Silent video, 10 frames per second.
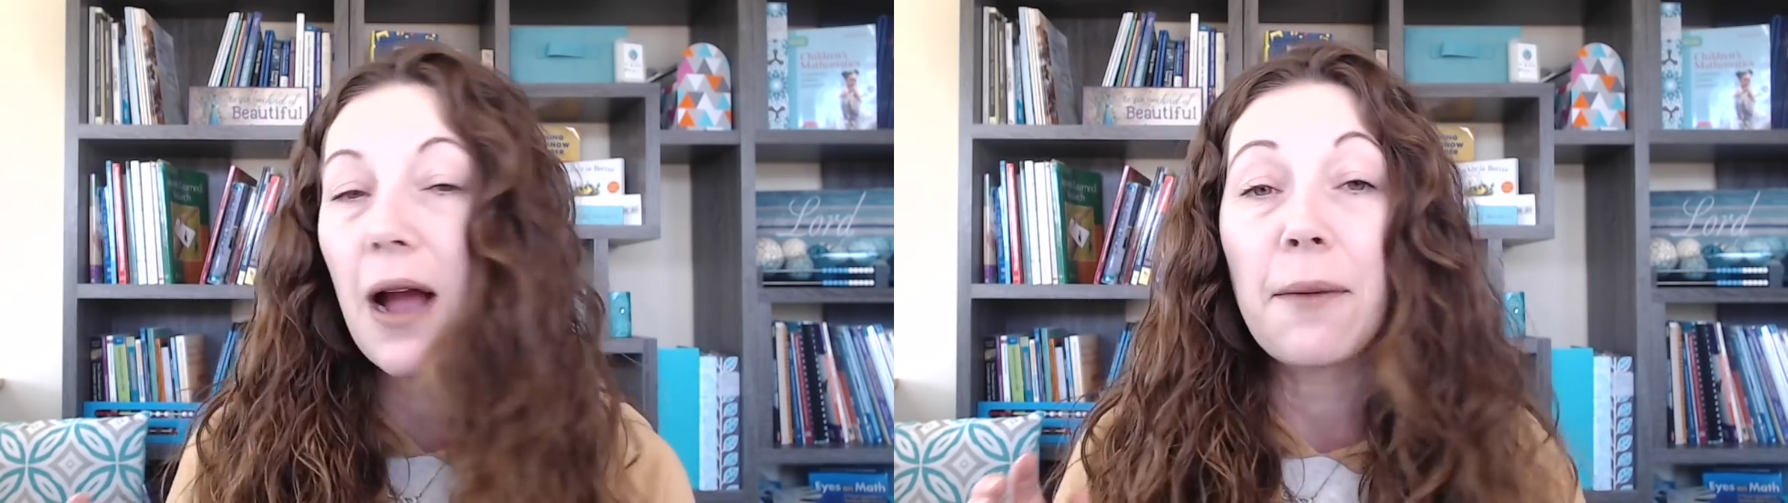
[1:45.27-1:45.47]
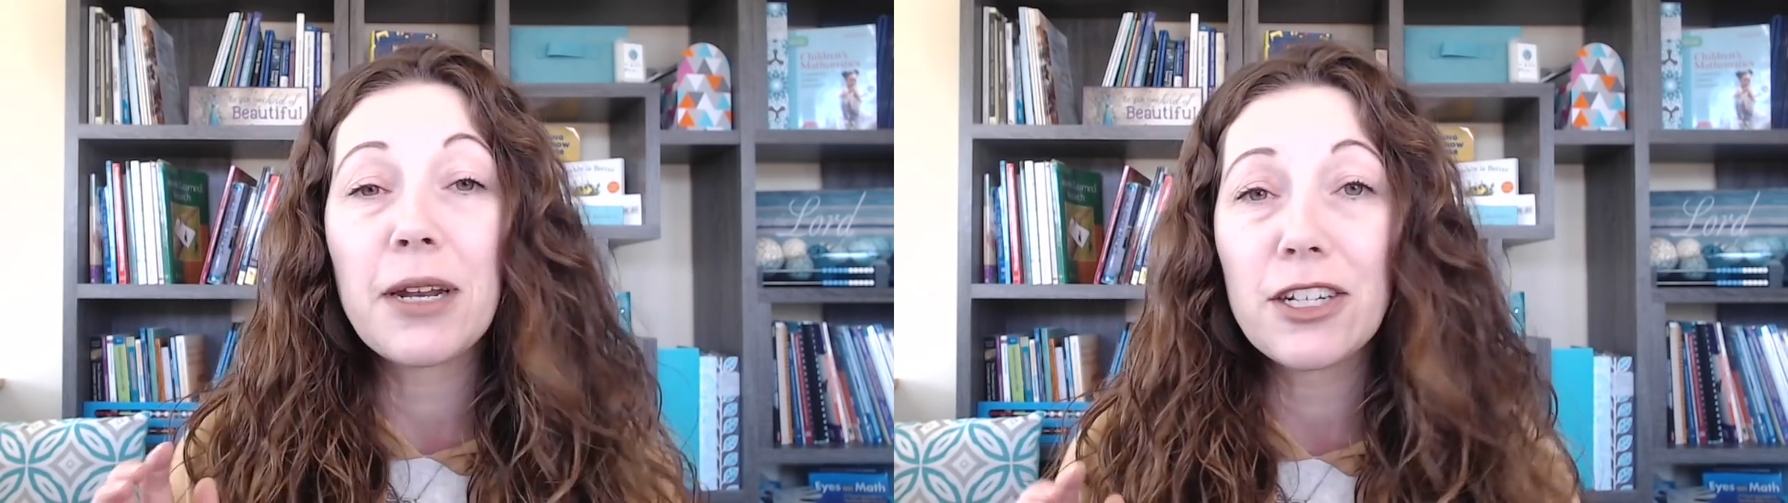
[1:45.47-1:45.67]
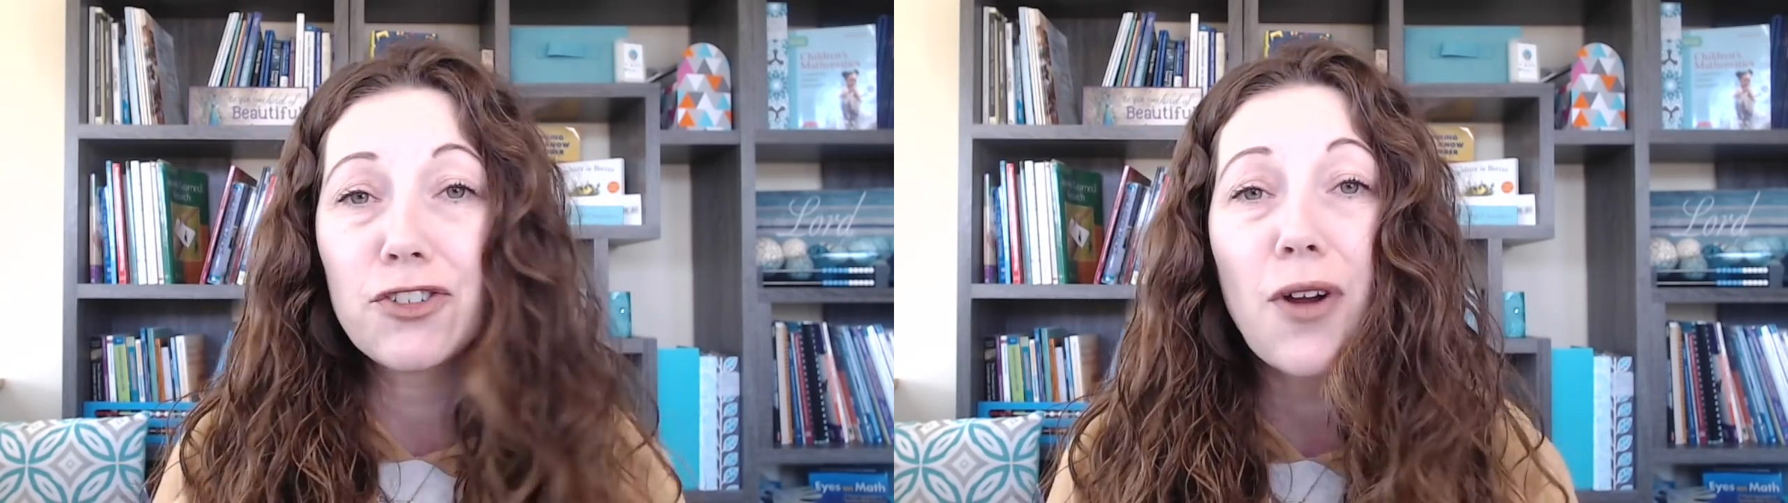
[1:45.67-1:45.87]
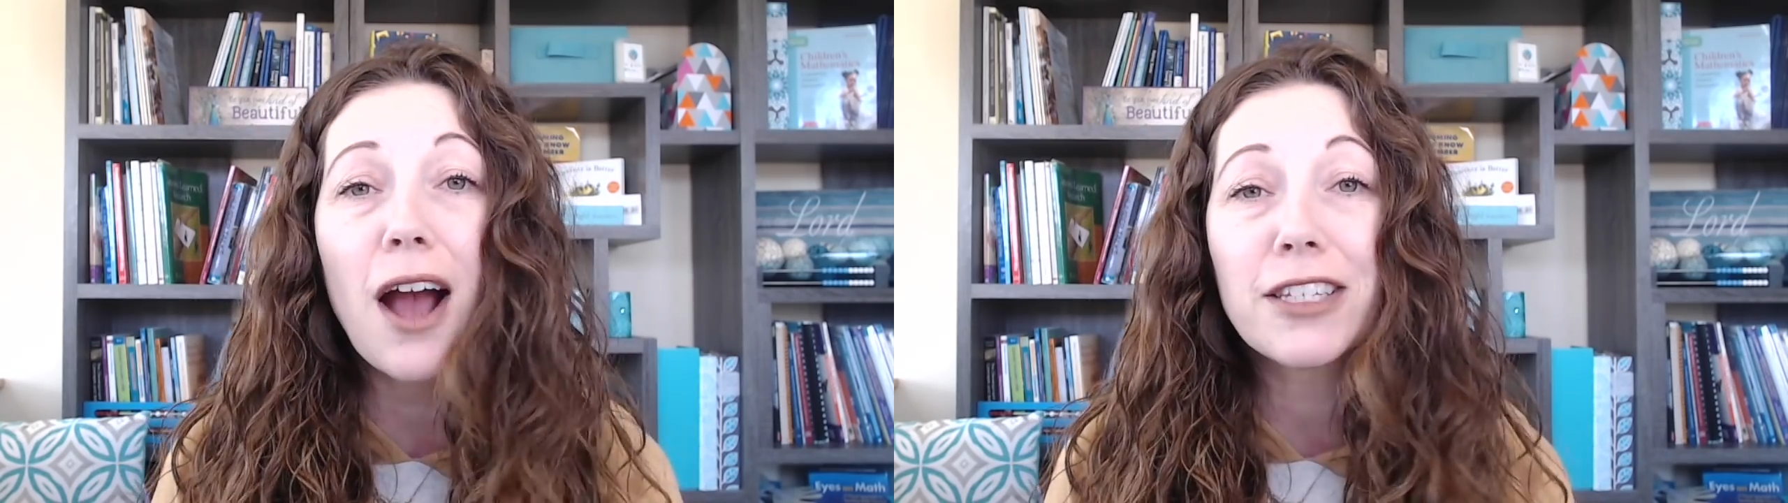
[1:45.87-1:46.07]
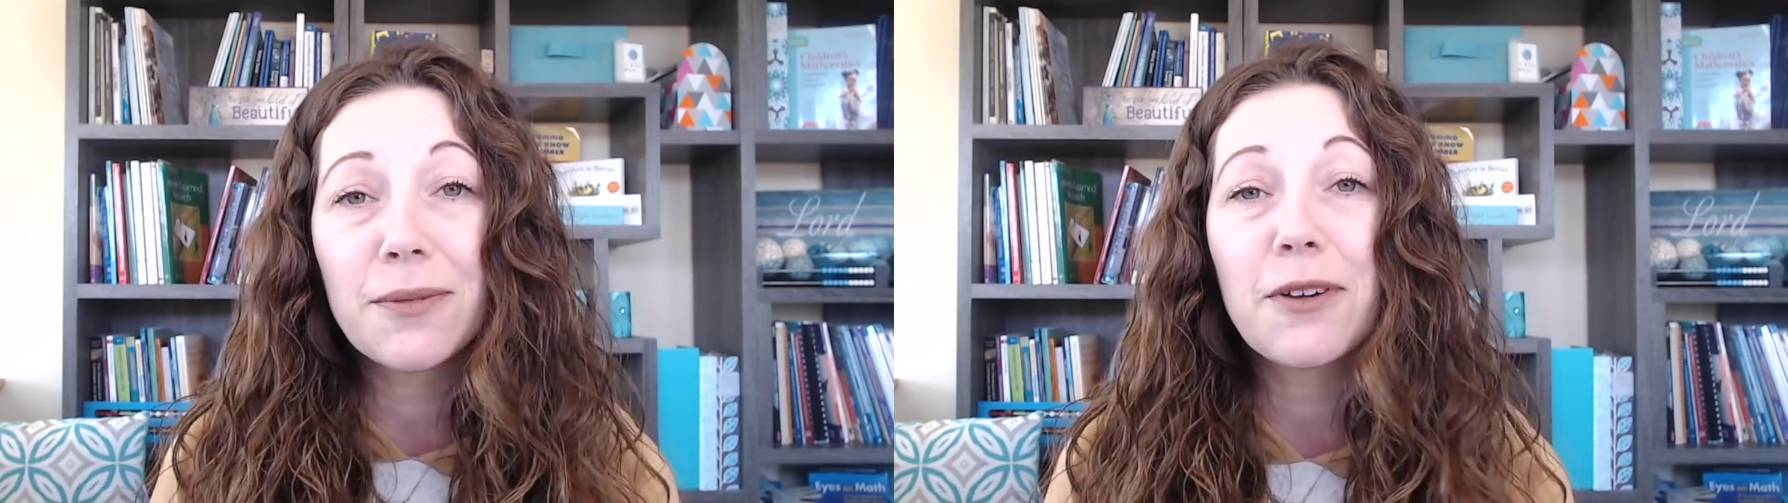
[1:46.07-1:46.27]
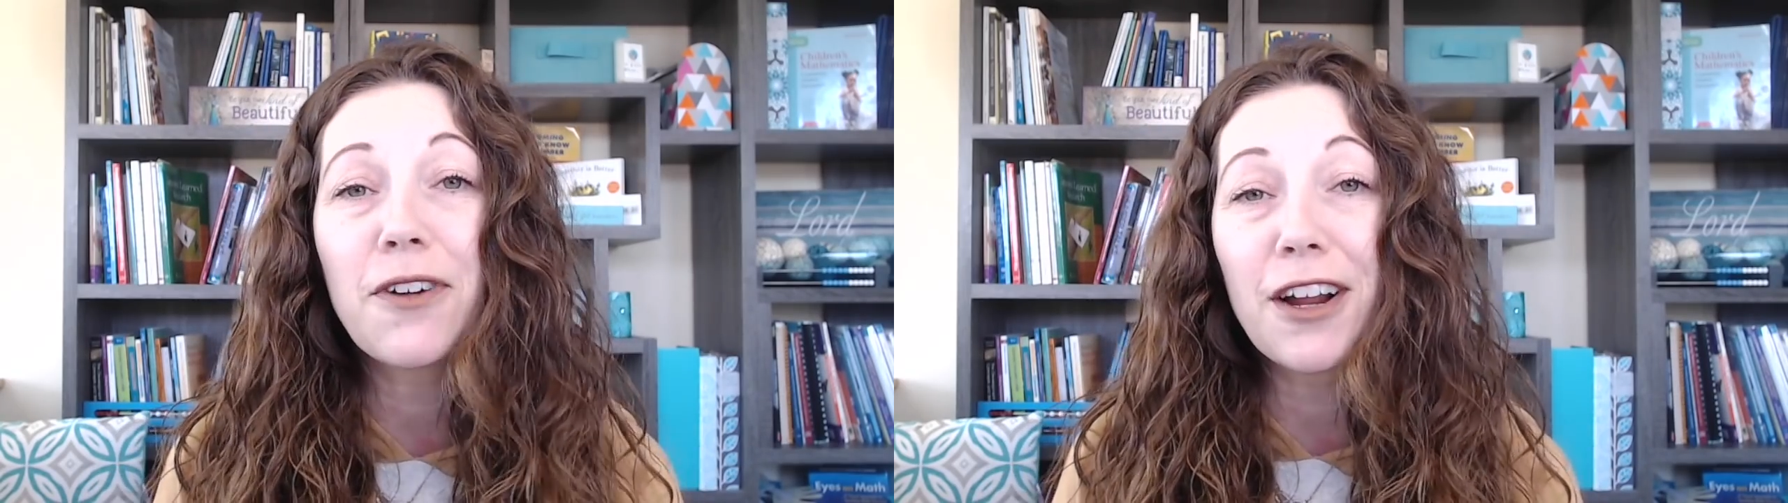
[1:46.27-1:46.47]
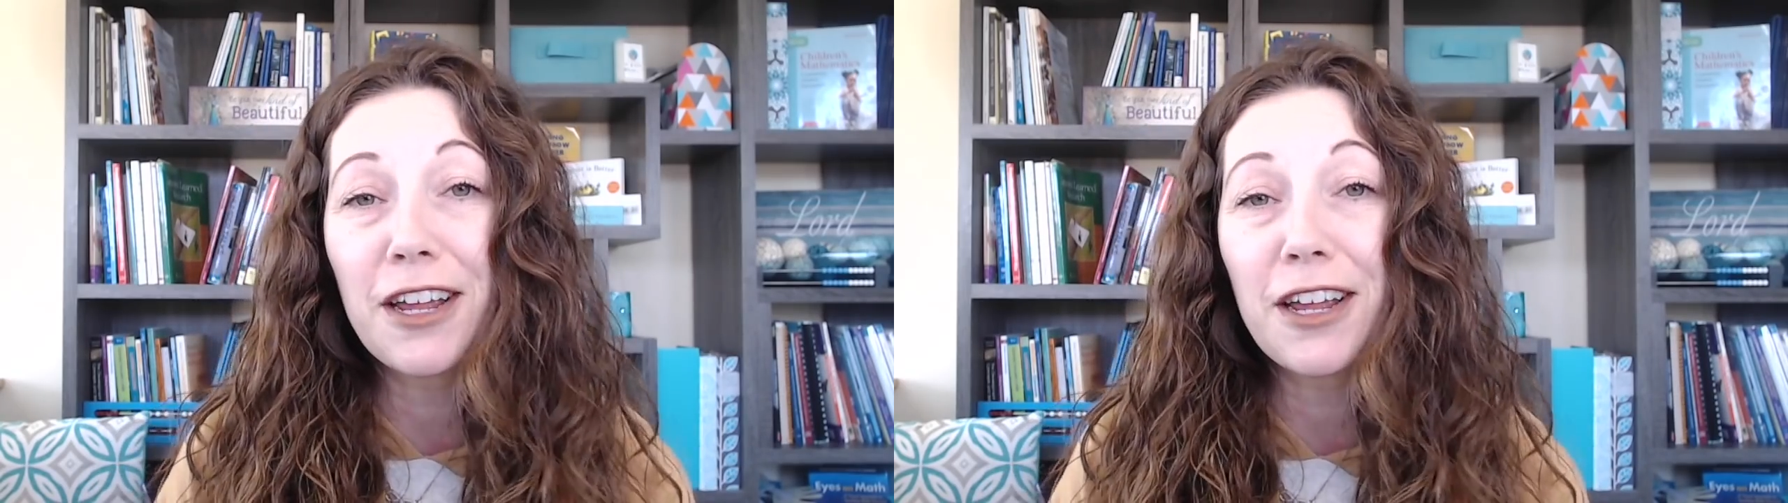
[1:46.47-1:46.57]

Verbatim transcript: I'm going to draw some of our